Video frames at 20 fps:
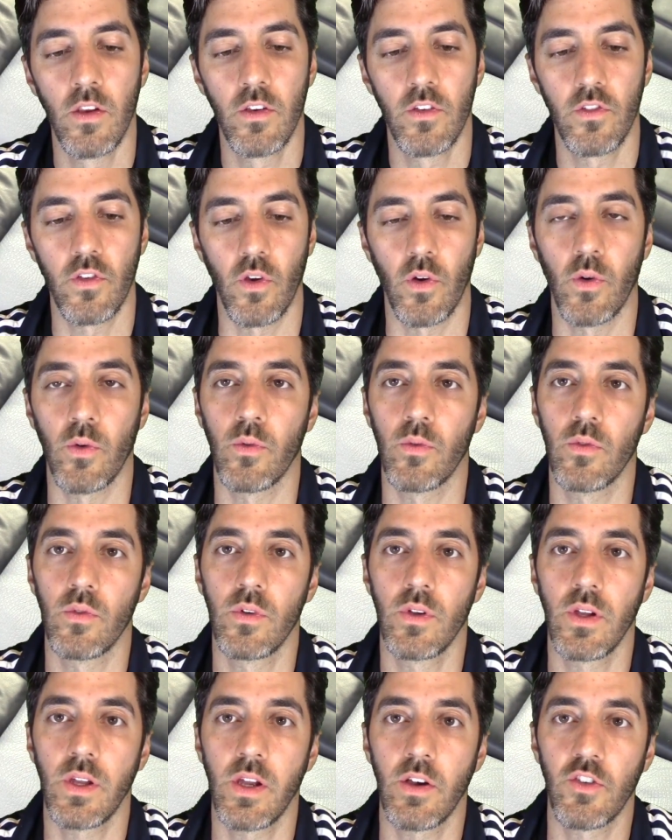So
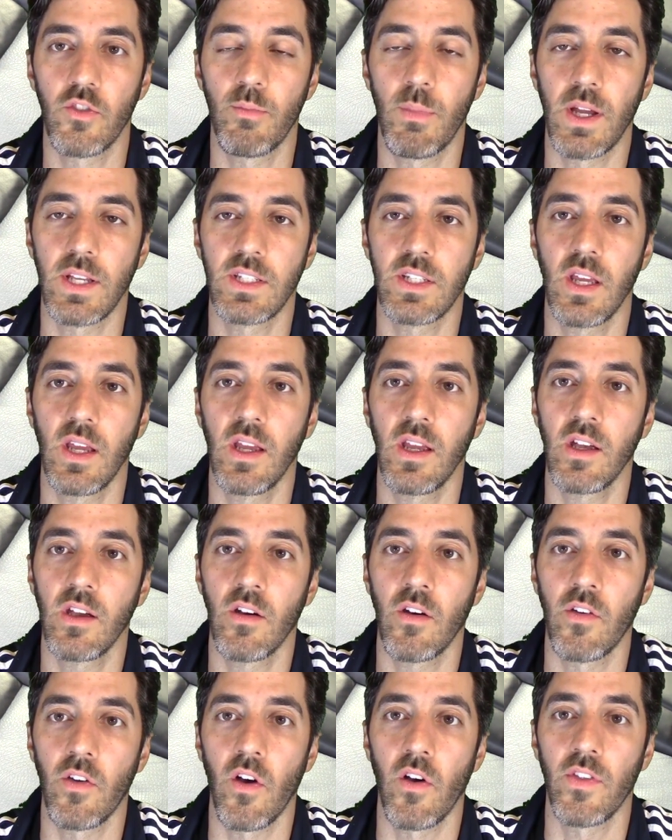here's my
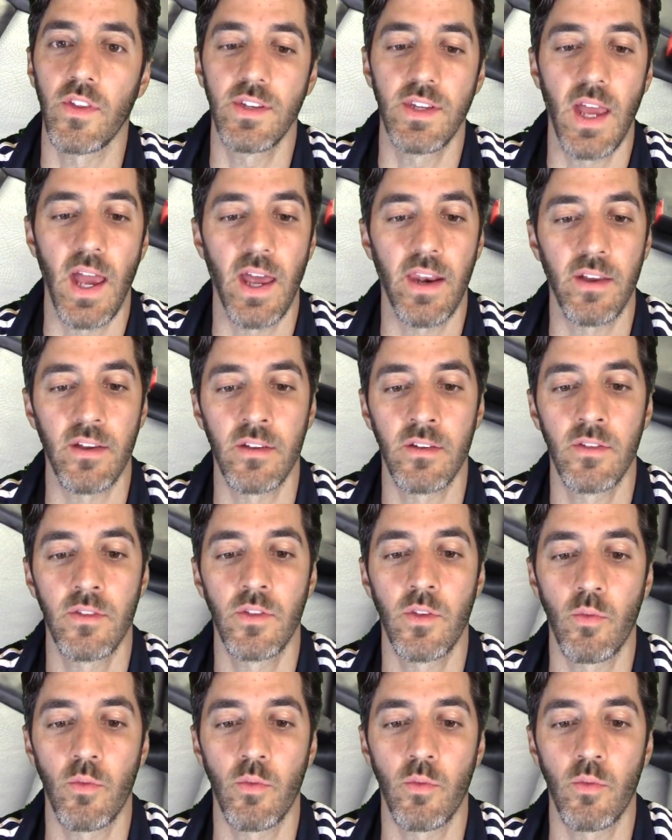take on all the data.